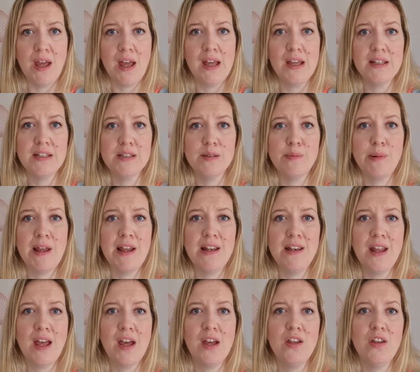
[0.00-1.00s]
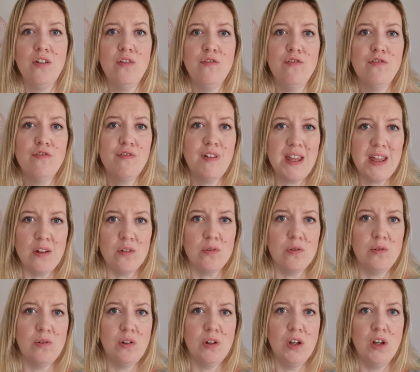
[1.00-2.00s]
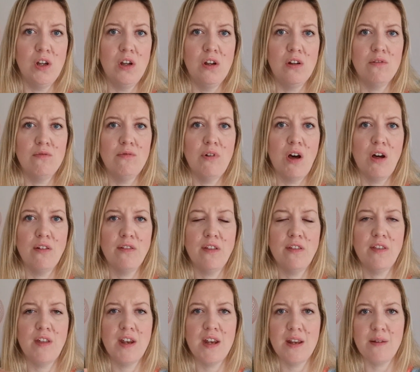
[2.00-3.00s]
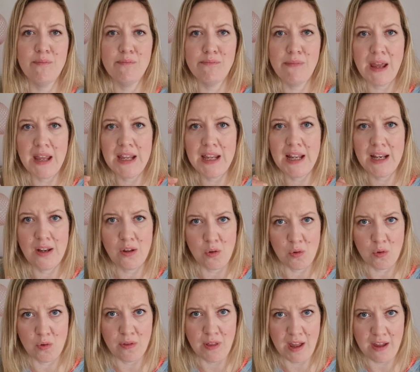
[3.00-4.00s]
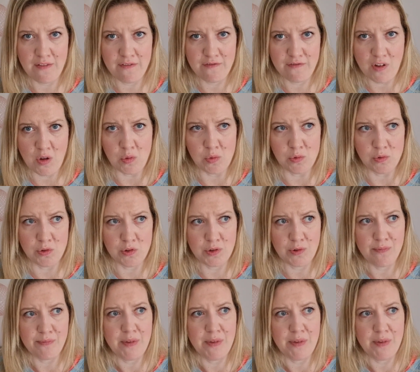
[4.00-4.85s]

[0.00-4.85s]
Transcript: Explain how you feel rather than making it all their fault.